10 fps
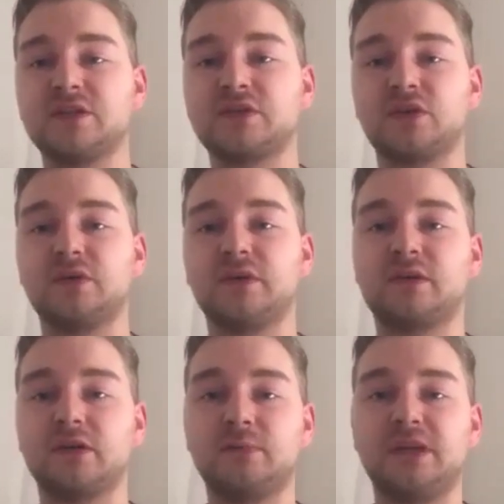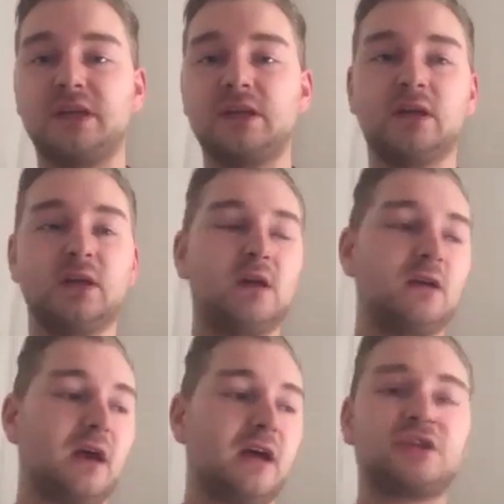So it's going to be
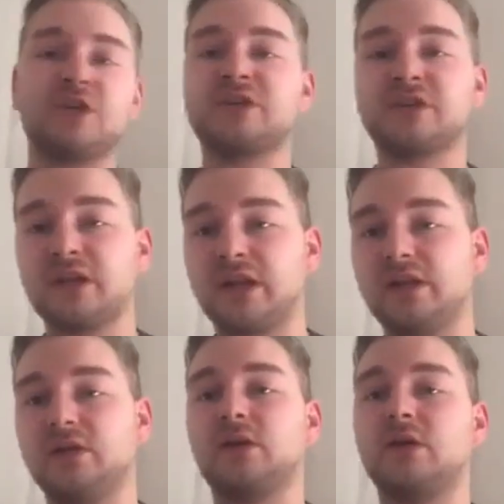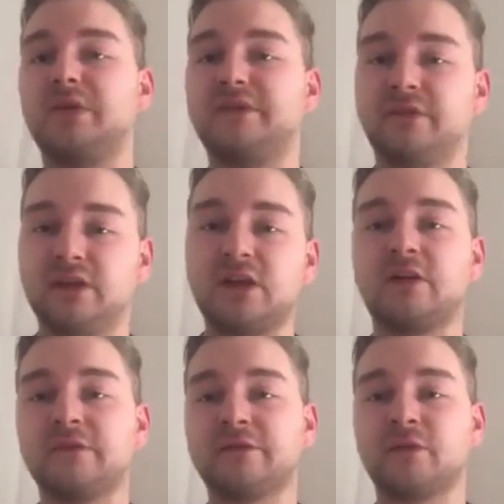adjusted and you're going to be feeling
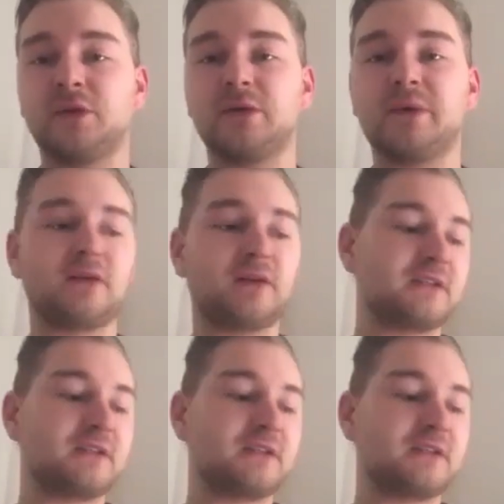comfortable about it.